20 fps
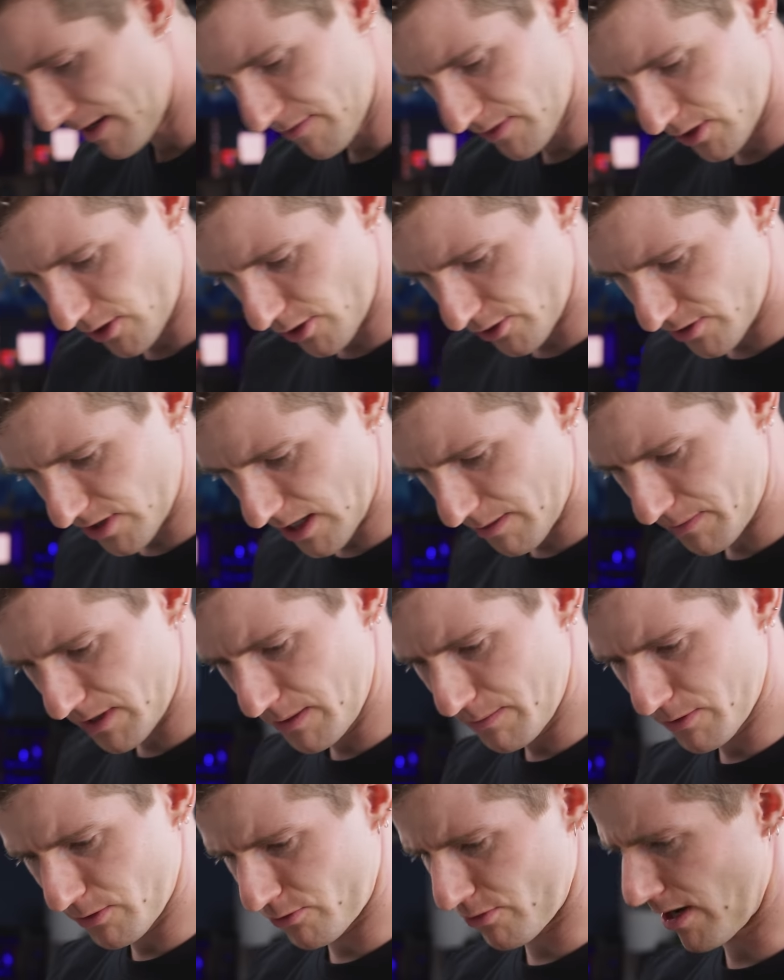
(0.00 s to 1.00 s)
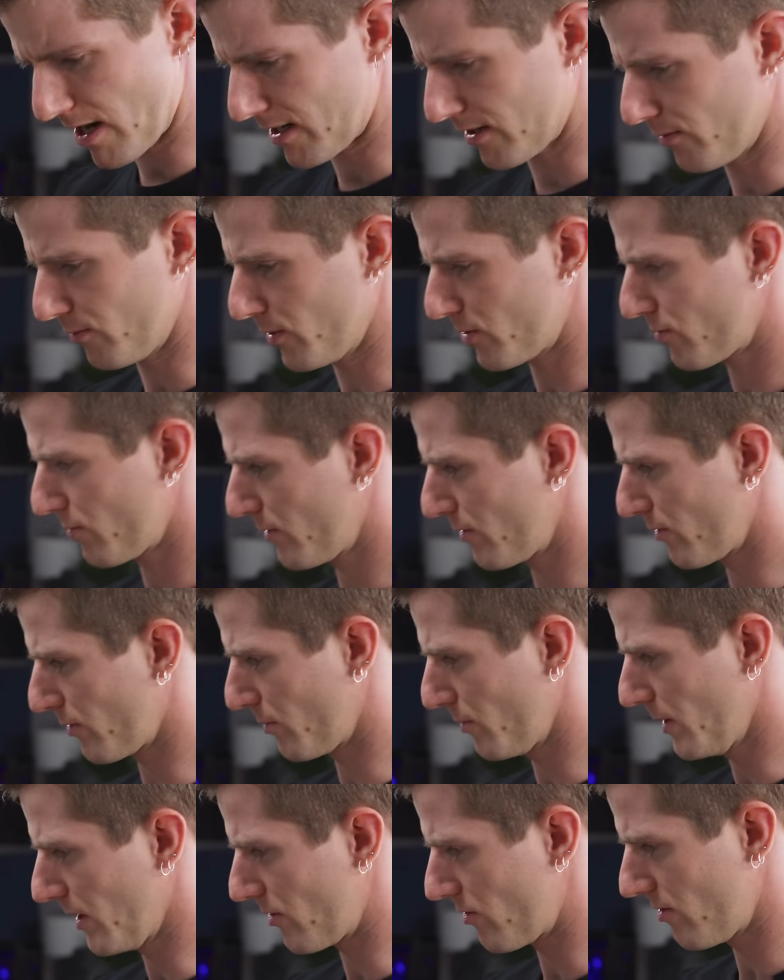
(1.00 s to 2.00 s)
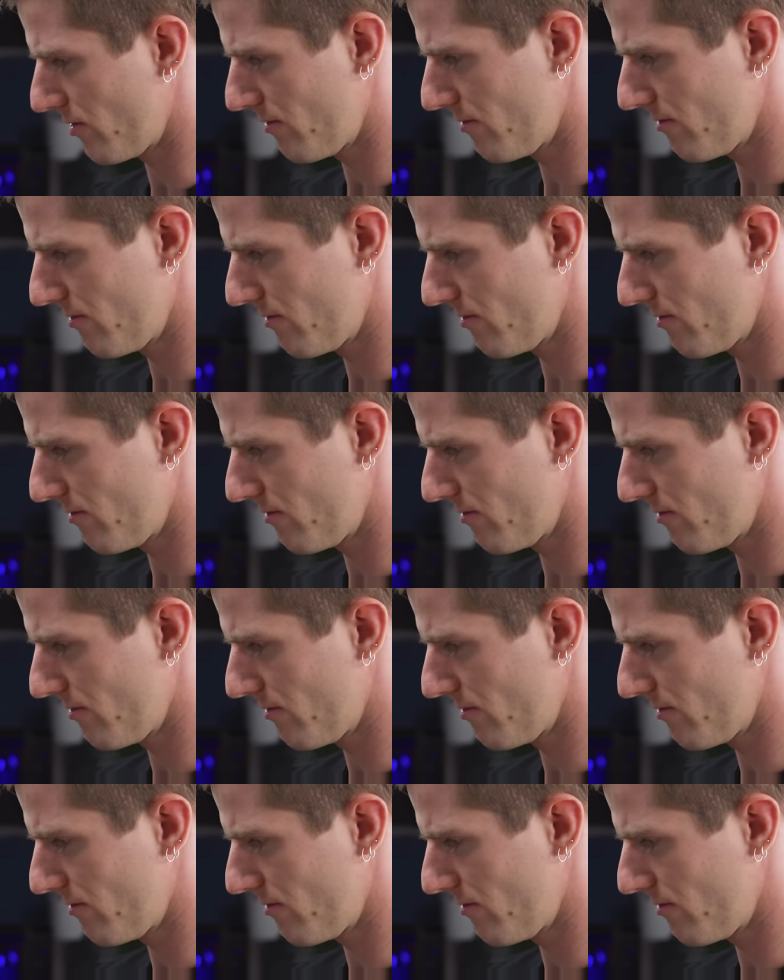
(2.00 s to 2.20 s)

having a hard time keeping track of which ones are which.